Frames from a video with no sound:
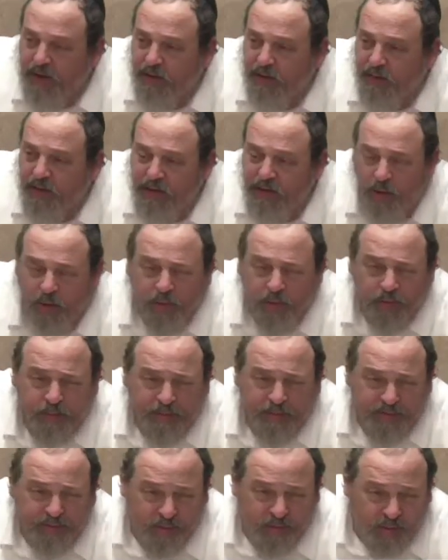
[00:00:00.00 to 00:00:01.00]
And we know
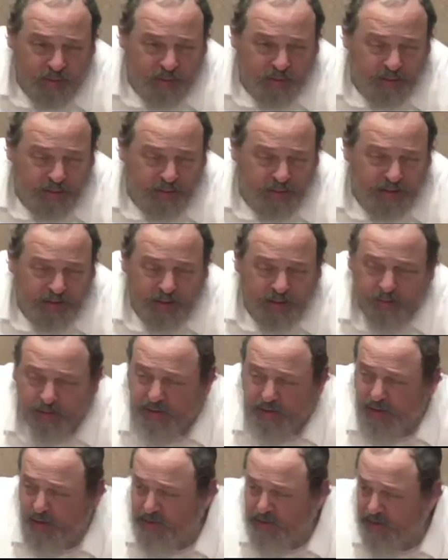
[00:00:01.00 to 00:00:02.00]
before we were dealing
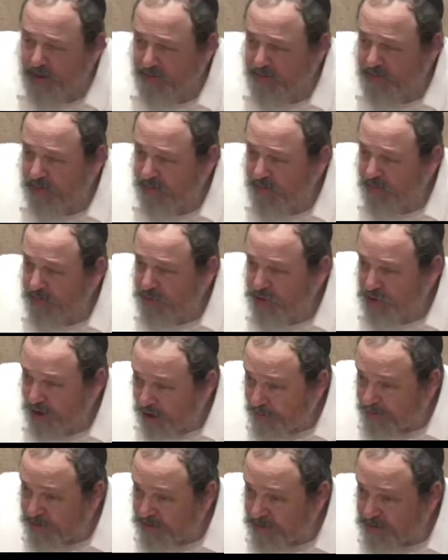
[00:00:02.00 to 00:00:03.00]
with Tosefta from
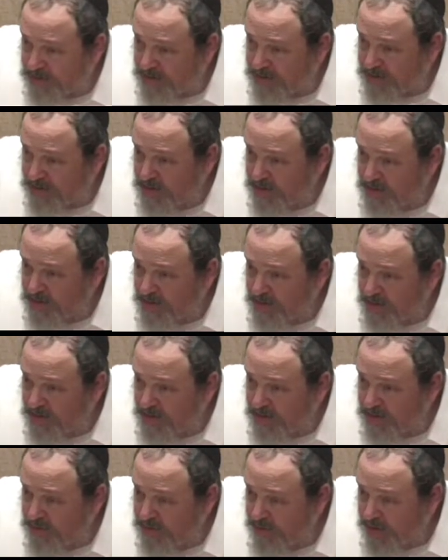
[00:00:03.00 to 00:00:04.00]
Shabbos,
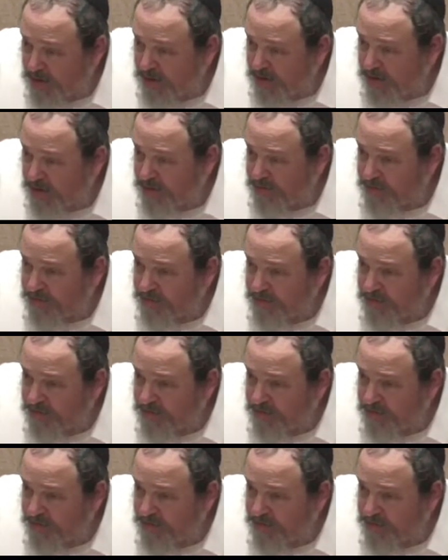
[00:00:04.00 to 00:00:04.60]
right?